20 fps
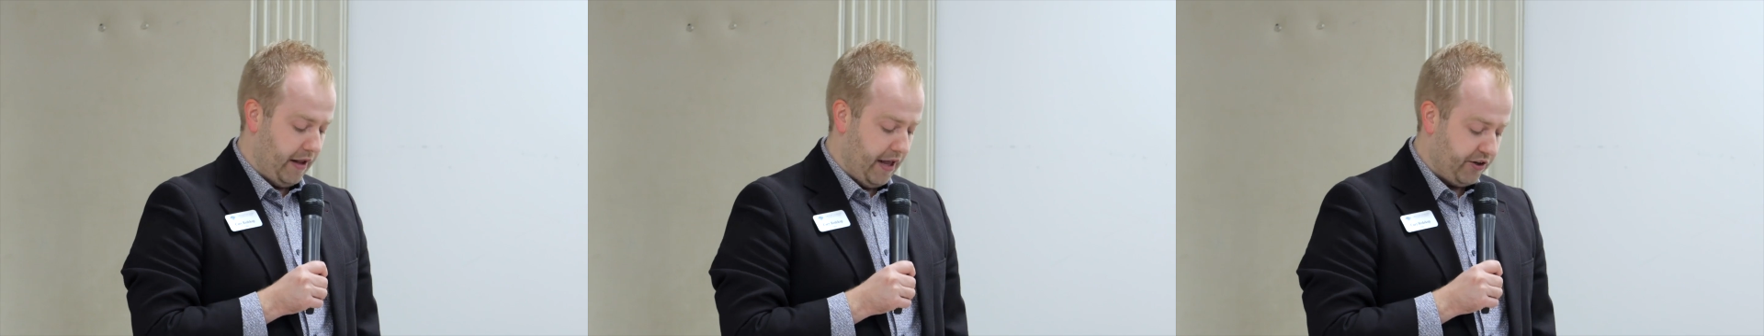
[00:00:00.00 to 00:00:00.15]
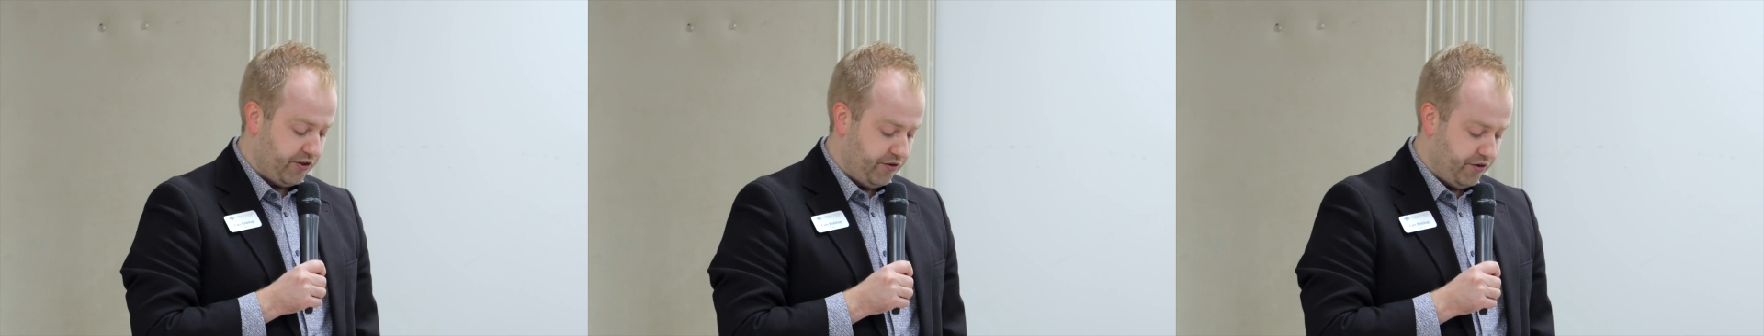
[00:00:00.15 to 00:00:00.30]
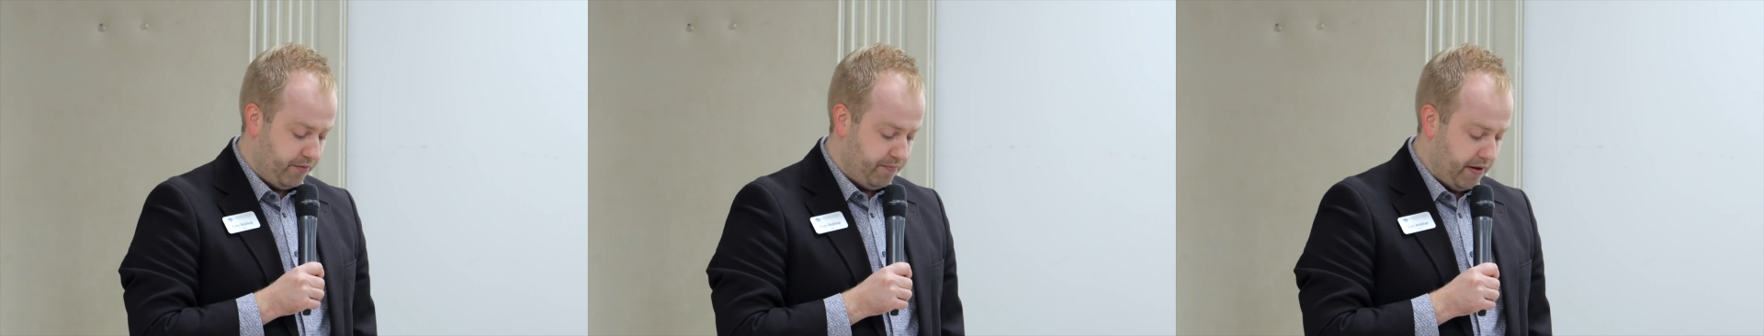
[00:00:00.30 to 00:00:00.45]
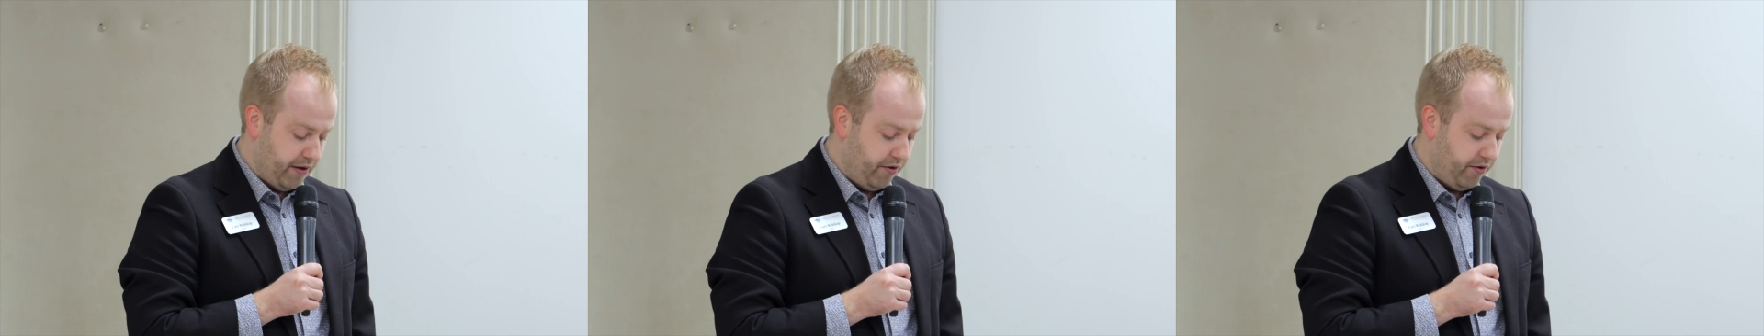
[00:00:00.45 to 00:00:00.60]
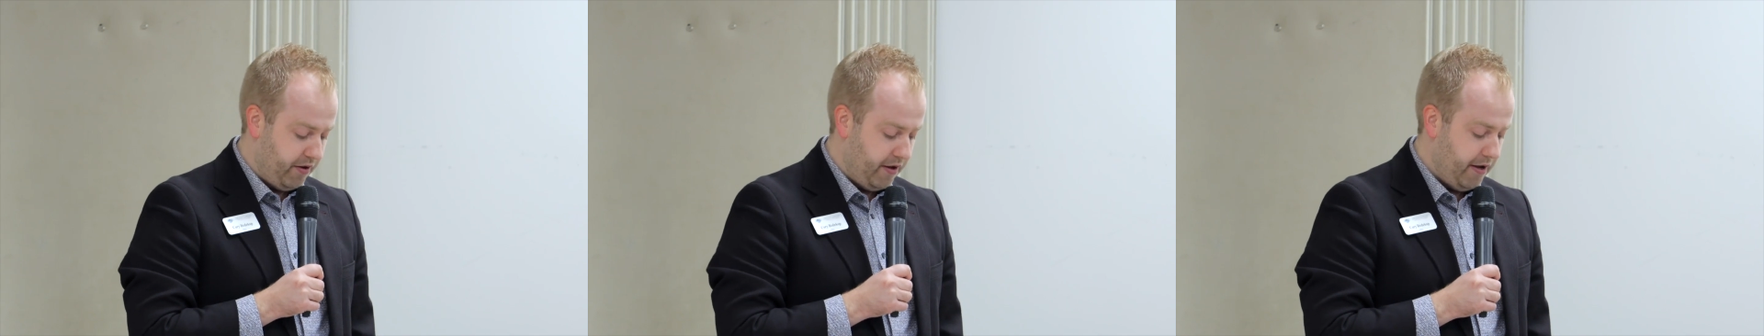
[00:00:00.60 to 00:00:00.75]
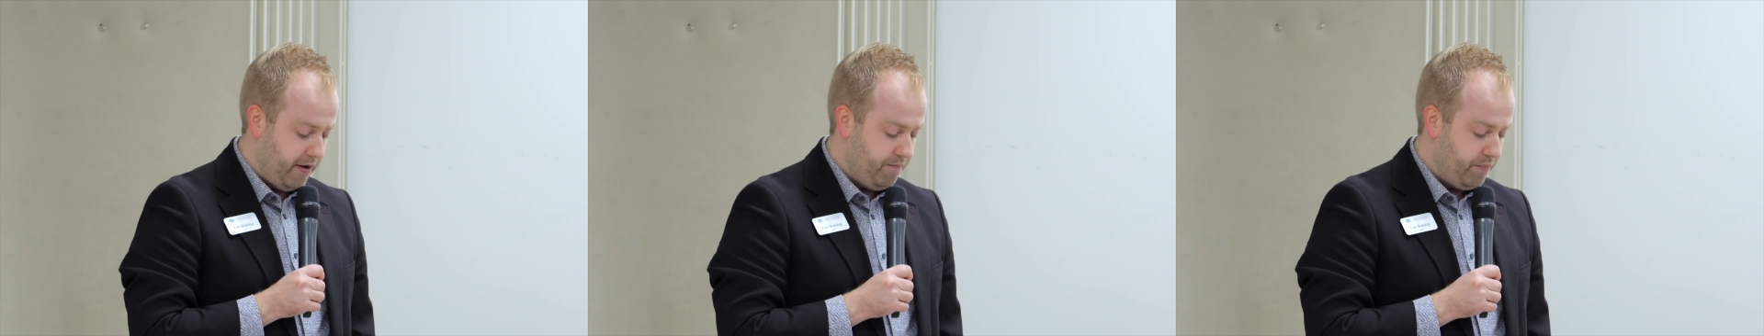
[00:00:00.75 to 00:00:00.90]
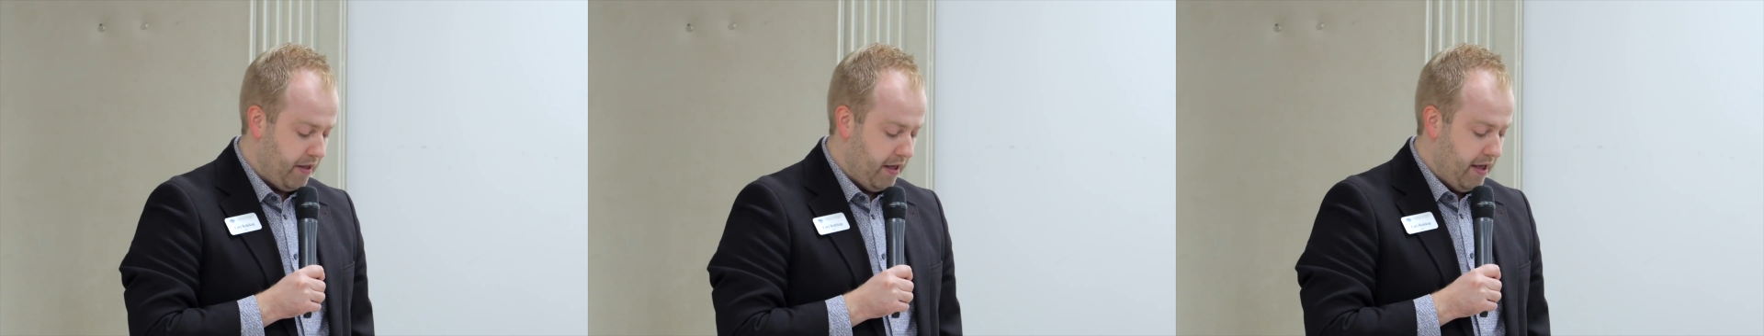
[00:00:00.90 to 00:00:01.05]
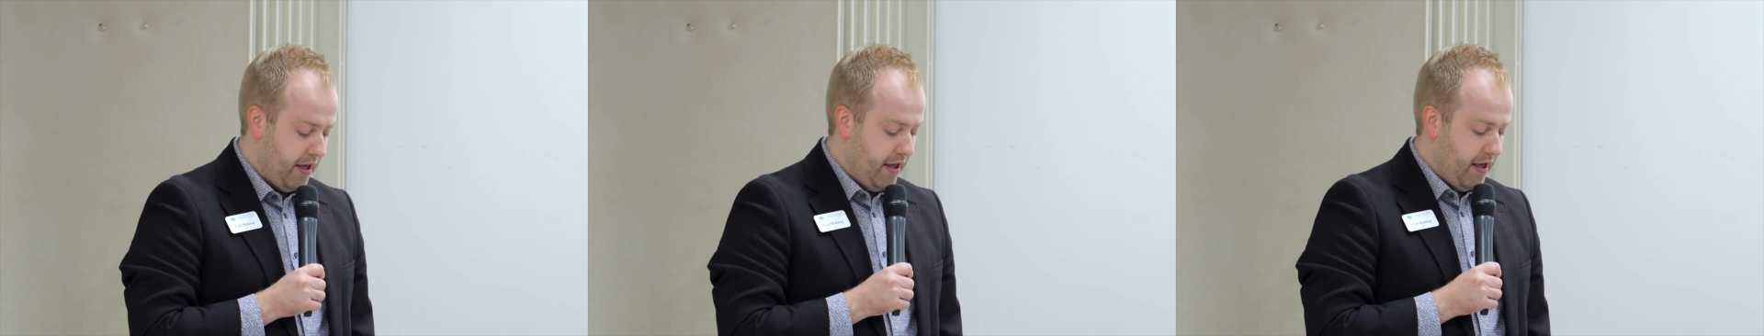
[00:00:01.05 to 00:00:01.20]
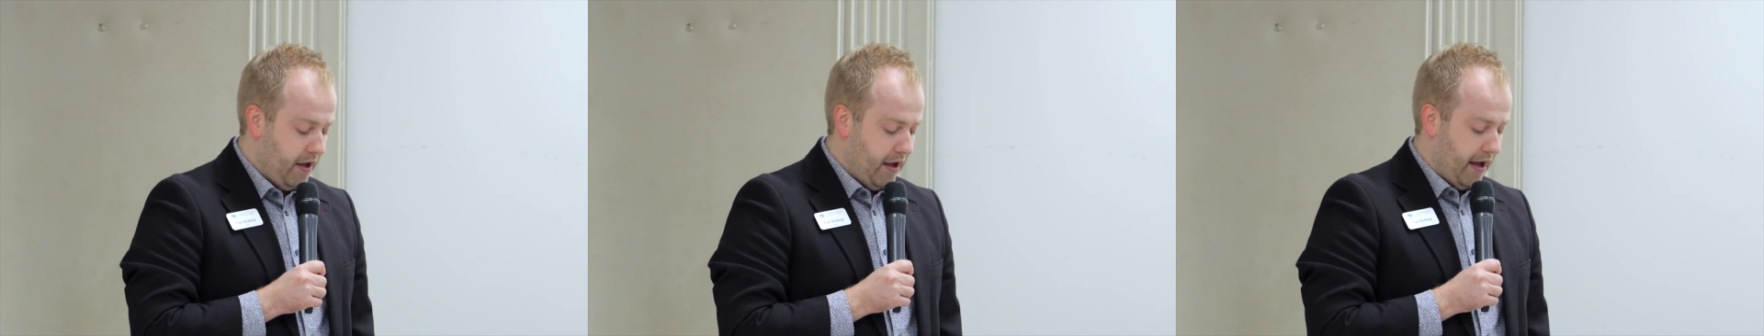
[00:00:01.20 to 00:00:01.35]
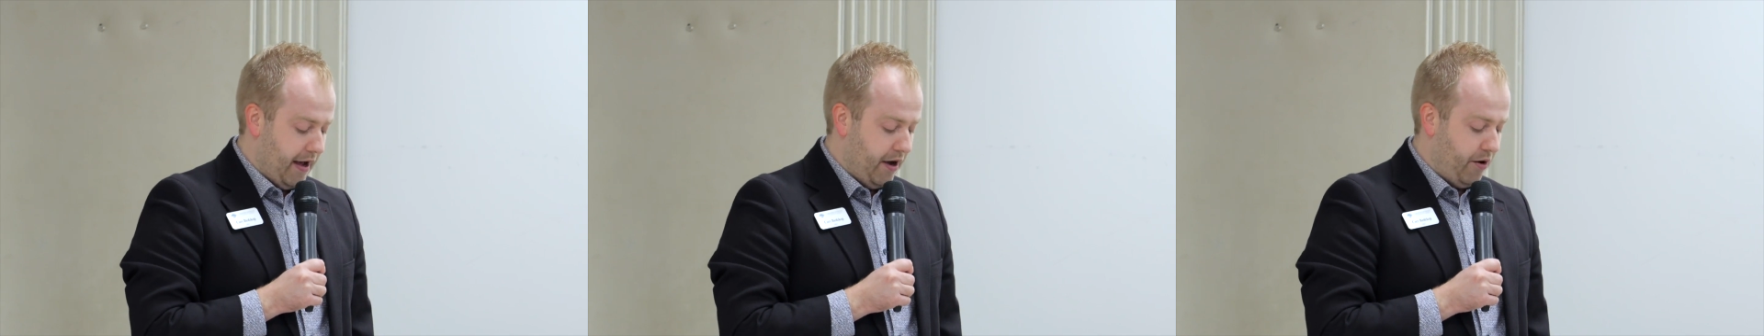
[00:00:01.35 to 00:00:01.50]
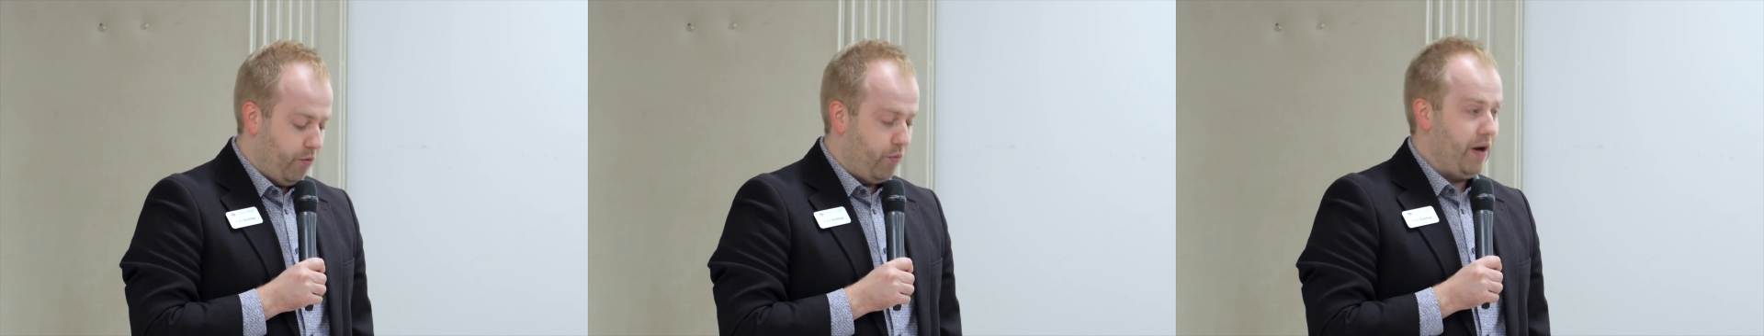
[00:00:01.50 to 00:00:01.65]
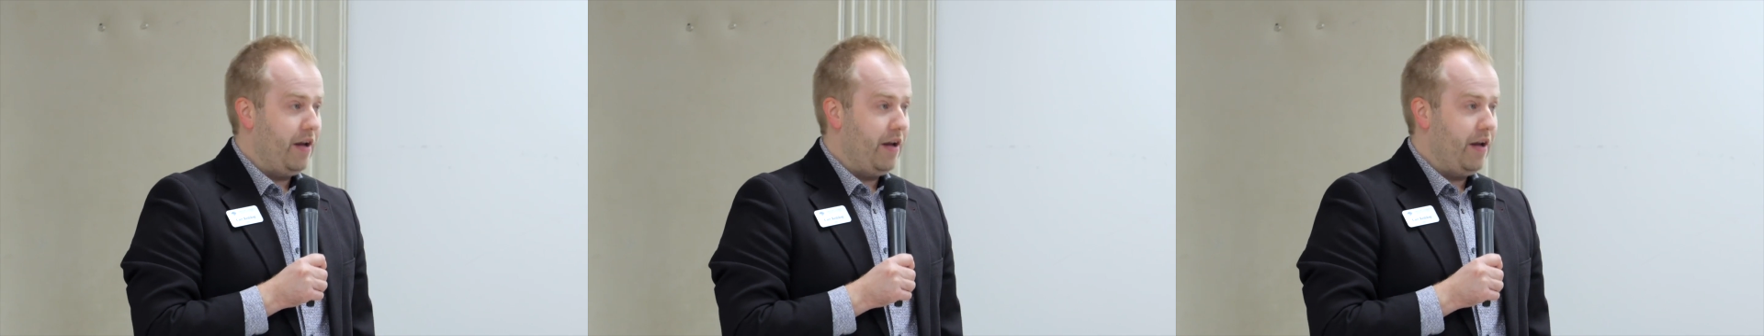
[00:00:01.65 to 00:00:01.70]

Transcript: Elections BC.